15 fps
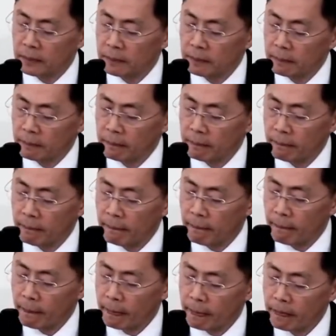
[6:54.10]

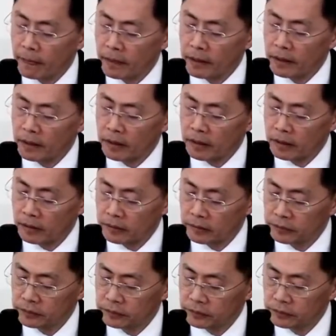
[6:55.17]

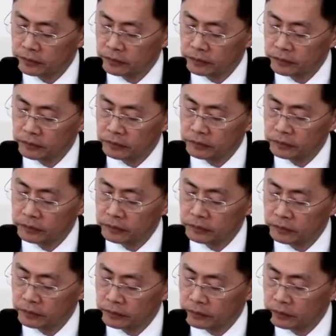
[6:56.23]

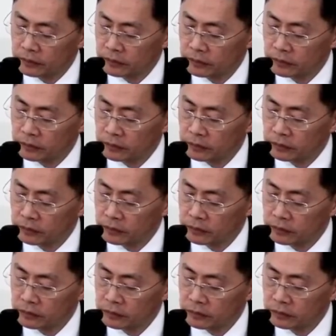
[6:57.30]

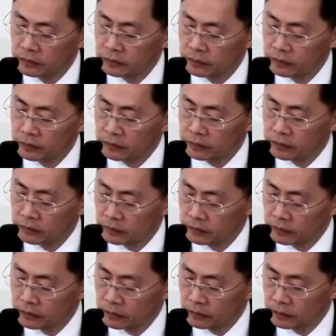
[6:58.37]

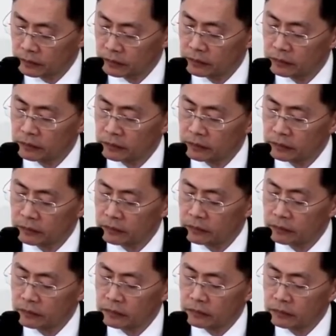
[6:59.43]

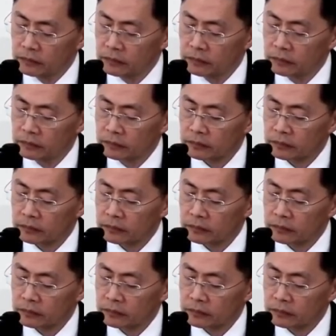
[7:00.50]
Nothing is said.